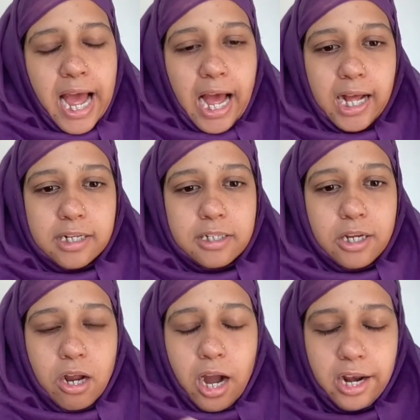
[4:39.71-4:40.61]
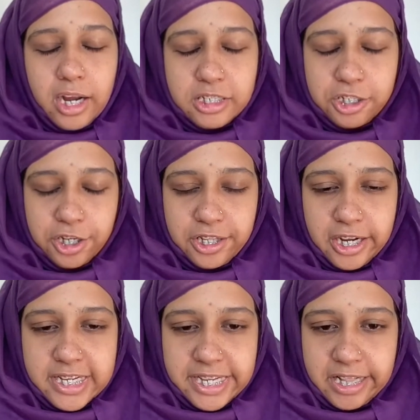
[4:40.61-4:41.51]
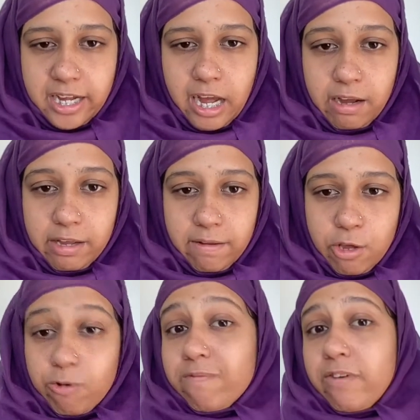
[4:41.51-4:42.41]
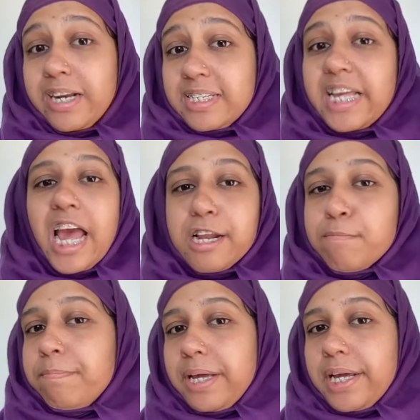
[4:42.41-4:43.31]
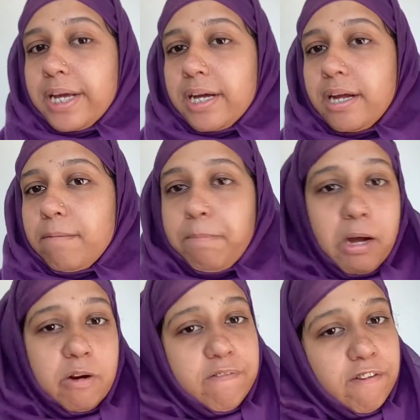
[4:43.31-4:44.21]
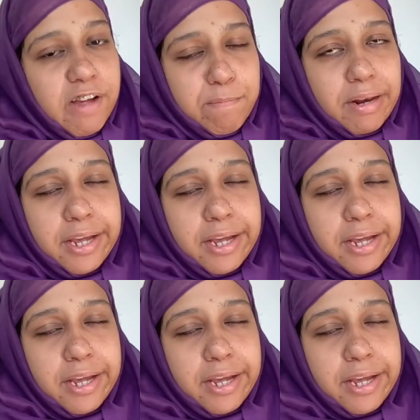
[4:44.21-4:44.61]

and I like to show the idea that your friends can be part of your family.